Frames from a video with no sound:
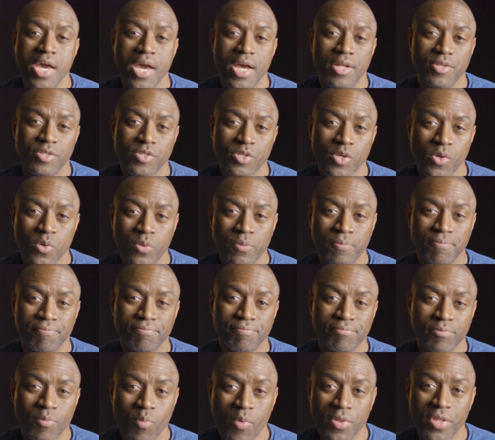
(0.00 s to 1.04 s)
And so
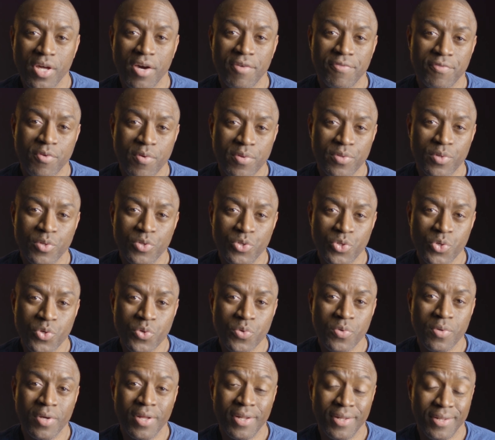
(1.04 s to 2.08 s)
without further
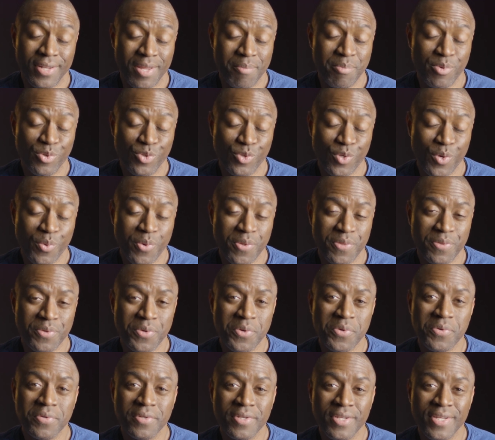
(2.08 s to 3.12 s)
ado, let me share with
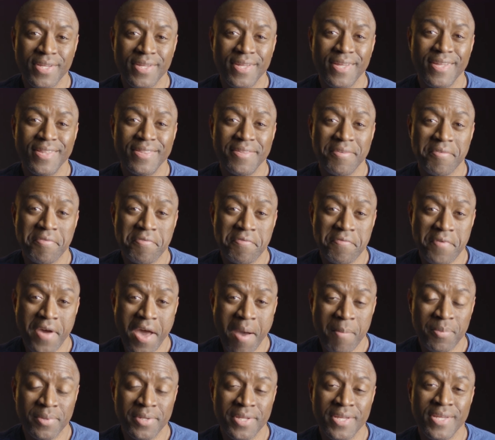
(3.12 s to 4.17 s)
you the
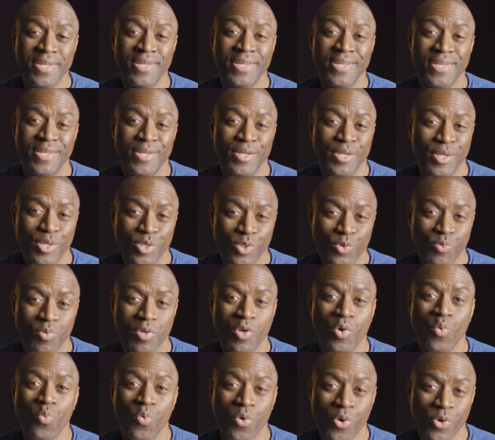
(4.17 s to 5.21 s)
Family
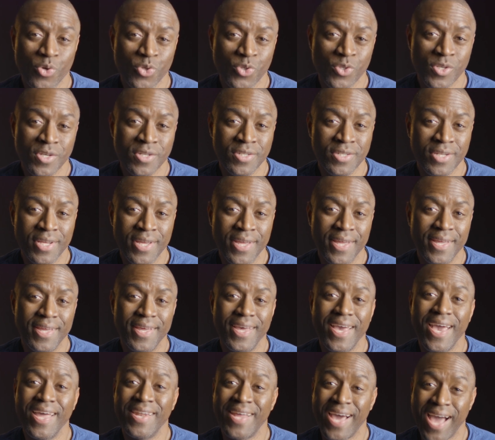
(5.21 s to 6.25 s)
History Worksheet
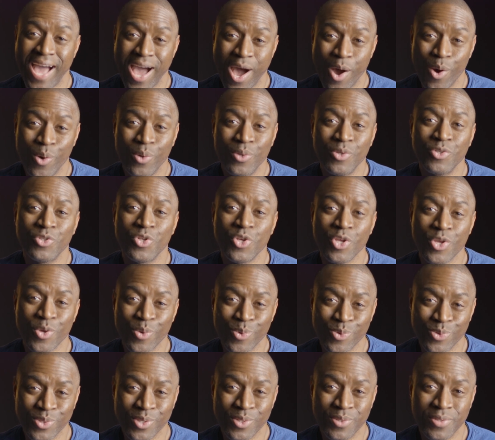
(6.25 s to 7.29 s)
and how to
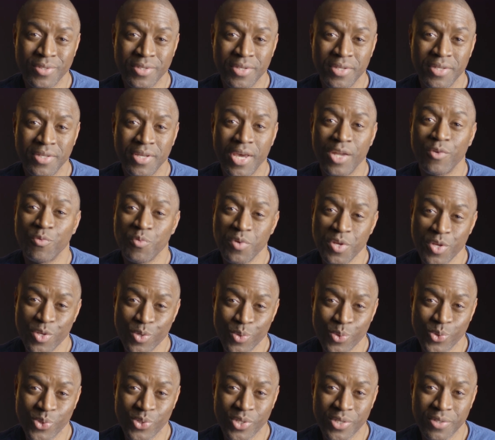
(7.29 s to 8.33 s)
use it and
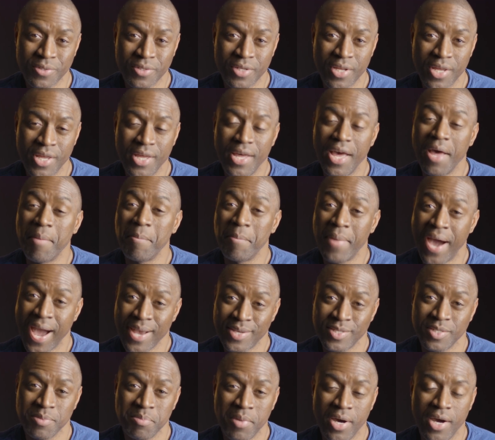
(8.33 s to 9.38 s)
reuse it and
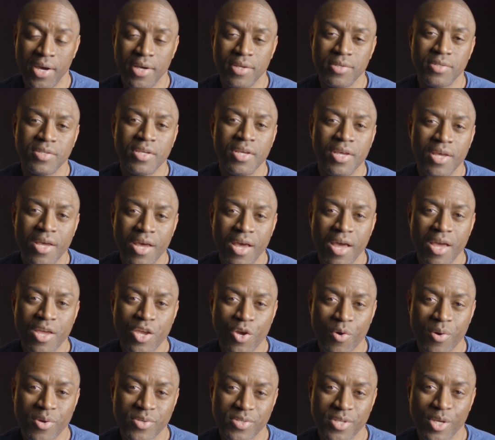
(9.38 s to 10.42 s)
maximize
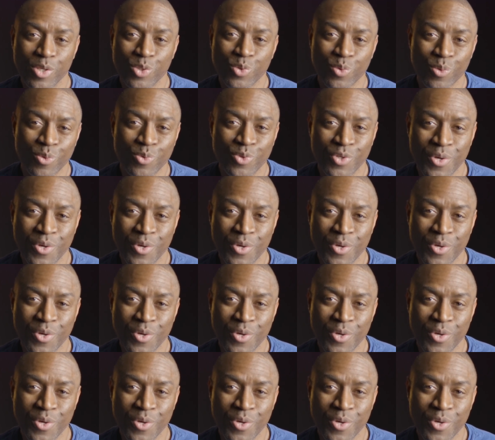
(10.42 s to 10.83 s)
your ancestral